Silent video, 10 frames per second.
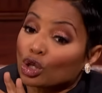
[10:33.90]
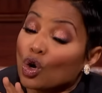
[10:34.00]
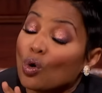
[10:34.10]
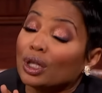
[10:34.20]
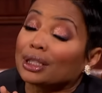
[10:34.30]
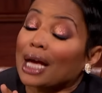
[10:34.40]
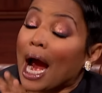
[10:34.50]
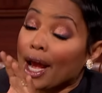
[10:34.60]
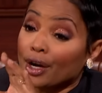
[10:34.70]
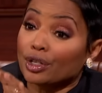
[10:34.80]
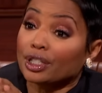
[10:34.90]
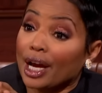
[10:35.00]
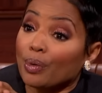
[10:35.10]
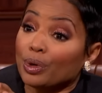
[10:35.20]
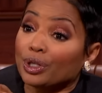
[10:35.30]
Lewis, I
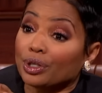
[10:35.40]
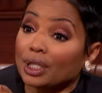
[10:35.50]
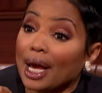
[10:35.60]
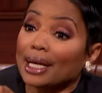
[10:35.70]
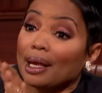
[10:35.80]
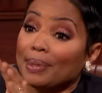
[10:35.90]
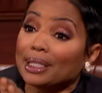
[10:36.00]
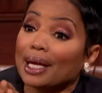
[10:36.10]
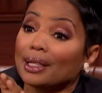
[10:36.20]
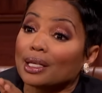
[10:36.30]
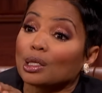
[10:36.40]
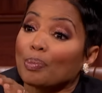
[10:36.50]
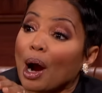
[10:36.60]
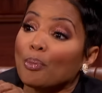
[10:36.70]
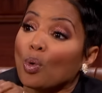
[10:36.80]
understand what you're saying. Let me say this
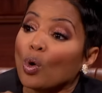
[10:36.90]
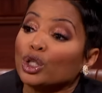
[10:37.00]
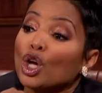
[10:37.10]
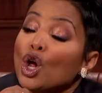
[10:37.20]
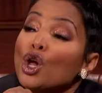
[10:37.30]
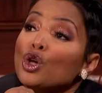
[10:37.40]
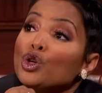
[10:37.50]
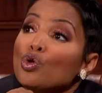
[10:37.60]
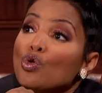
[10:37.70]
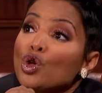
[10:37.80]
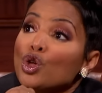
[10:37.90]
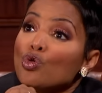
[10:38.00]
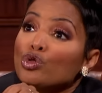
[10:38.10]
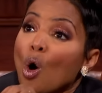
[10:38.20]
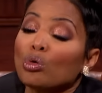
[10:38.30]
about boys. You
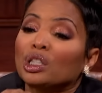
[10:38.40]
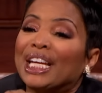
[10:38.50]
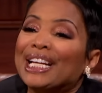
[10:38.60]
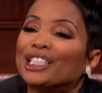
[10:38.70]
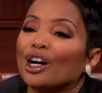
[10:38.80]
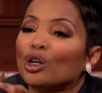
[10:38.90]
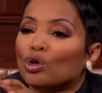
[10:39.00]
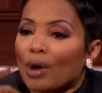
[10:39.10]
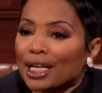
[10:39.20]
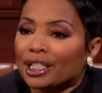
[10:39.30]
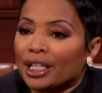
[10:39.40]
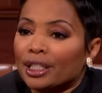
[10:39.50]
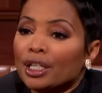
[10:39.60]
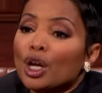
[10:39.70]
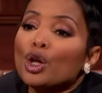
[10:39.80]
don't teach
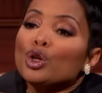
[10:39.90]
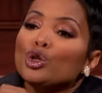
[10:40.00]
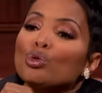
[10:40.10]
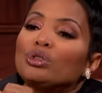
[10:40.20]
aggression, you